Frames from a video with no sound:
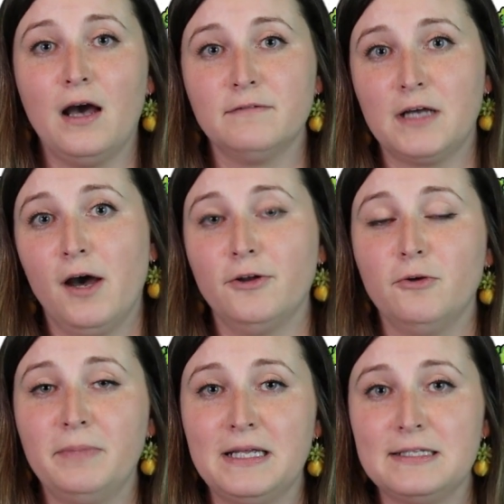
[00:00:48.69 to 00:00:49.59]

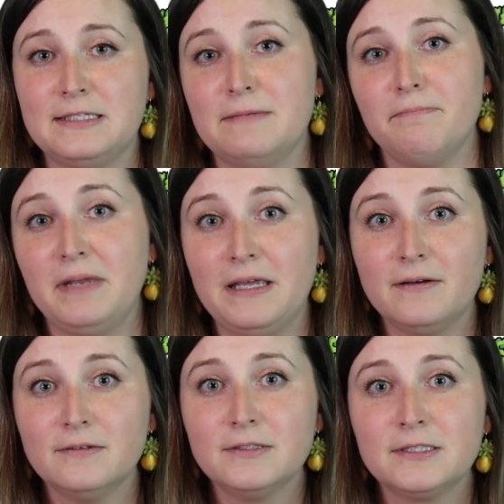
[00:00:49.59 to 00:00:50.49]
avocado pits and
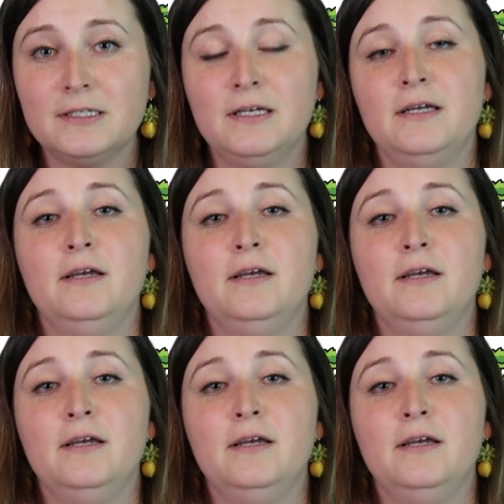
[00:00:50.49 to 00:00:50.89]
peels.